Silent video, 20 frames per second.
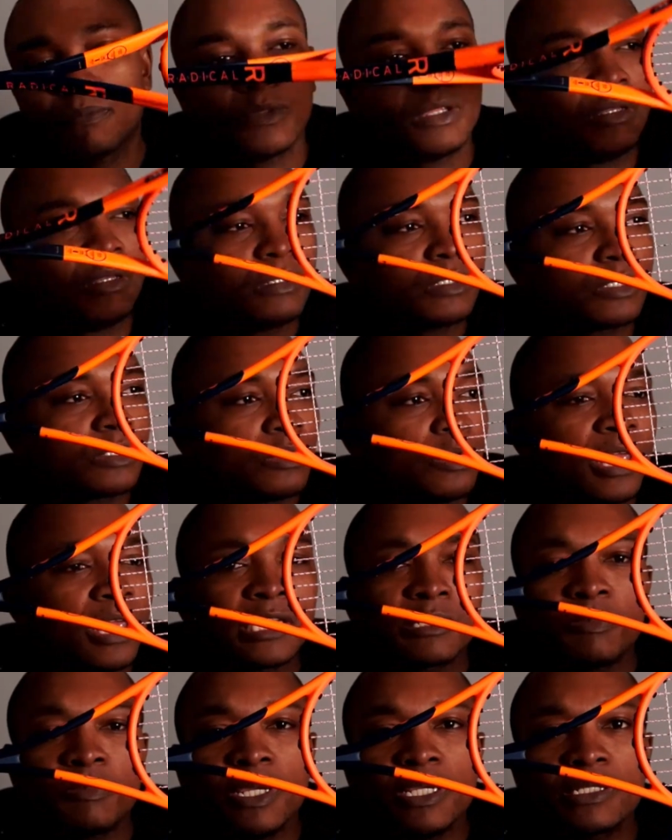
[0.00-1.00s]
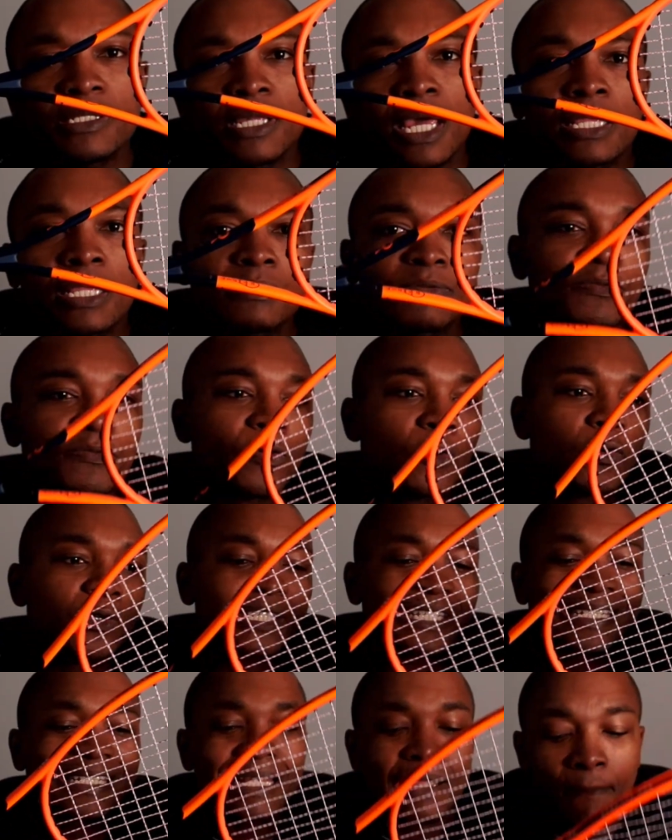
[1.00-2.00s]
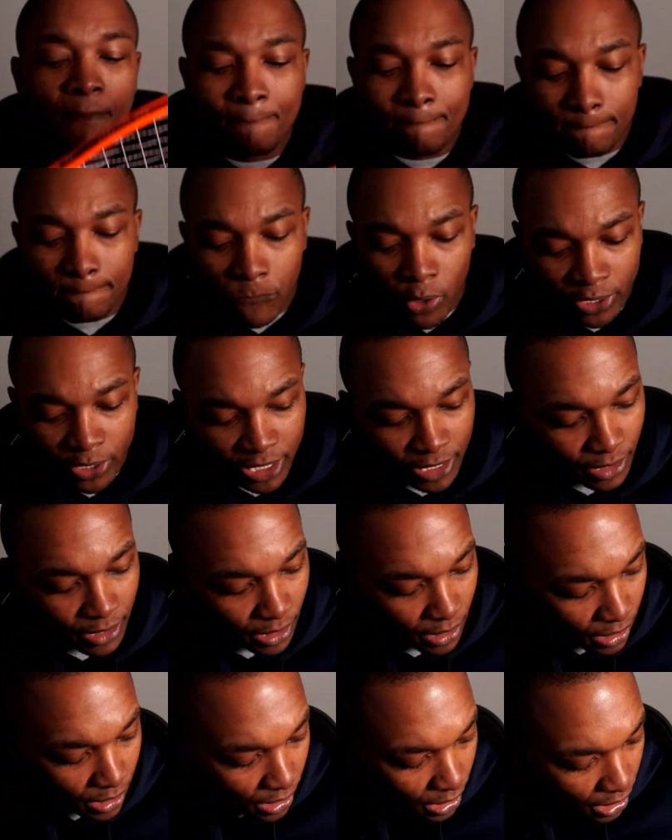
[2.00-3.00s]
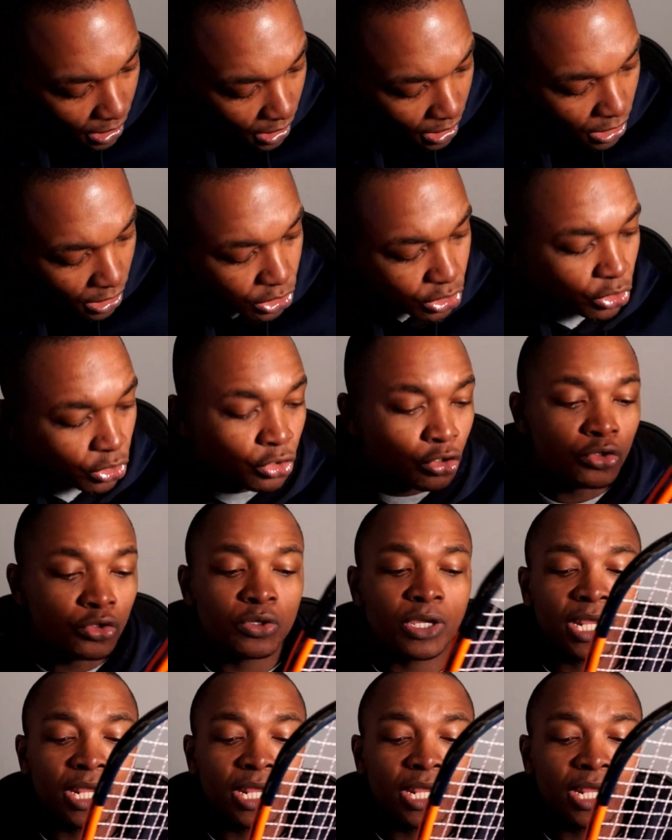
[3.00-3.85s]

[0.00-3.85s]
So SP stands for slim body. So you do get a